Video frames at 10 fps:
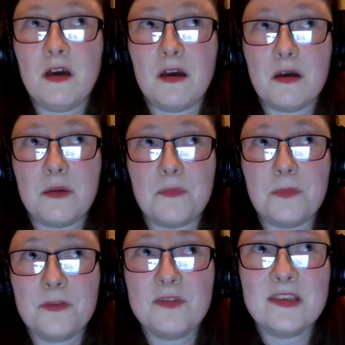
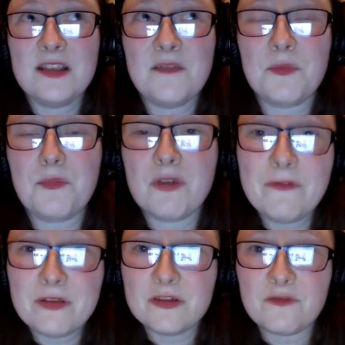um, just didn't have the
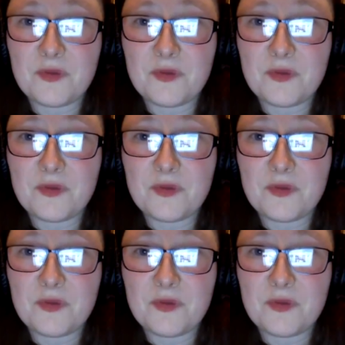privilege of